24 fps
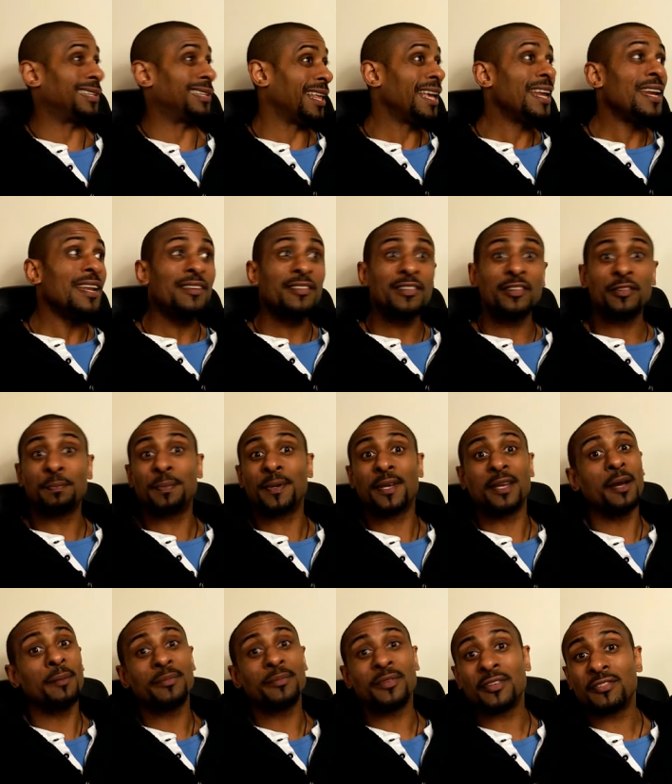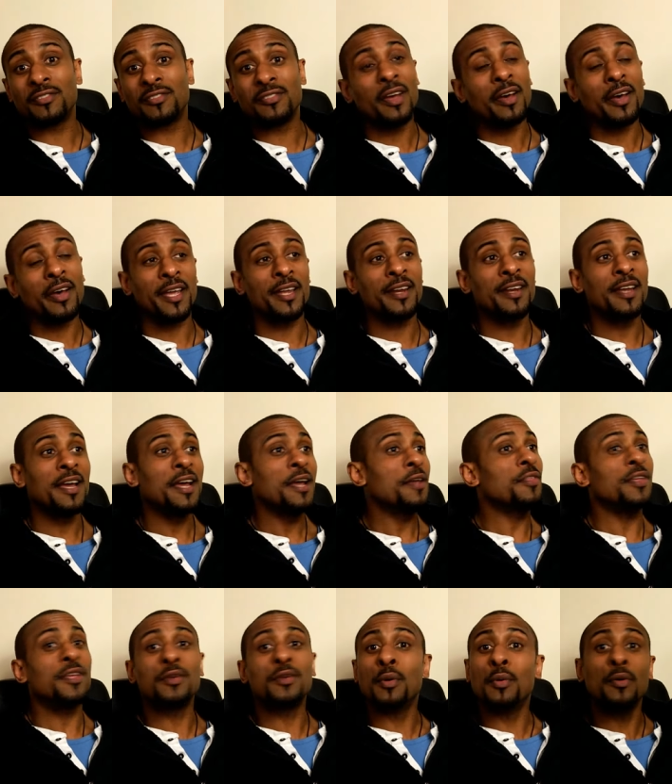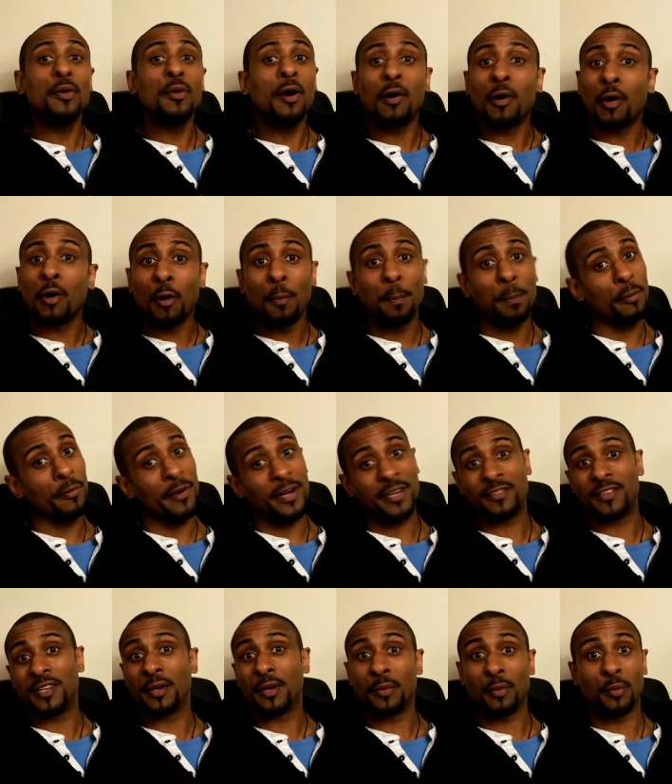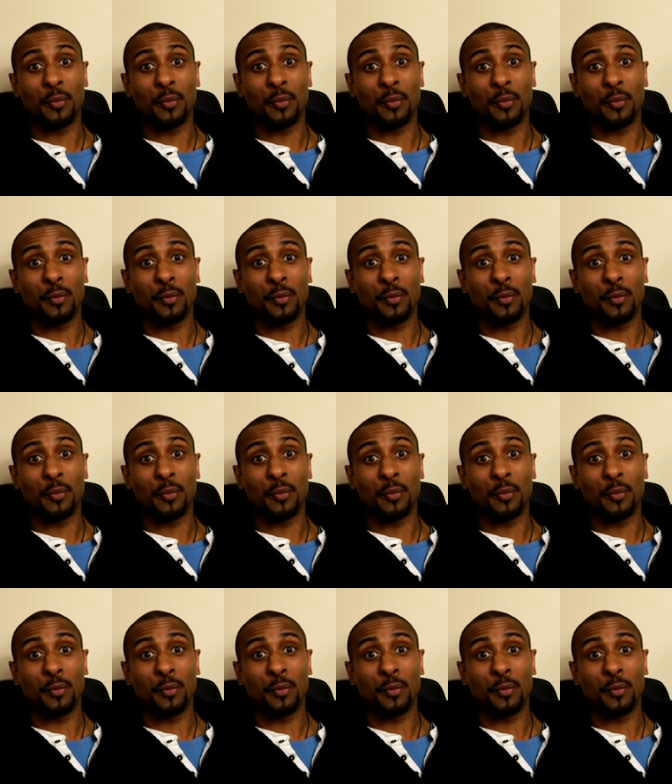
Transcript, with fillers: So then it just becomes a sign that you're not operating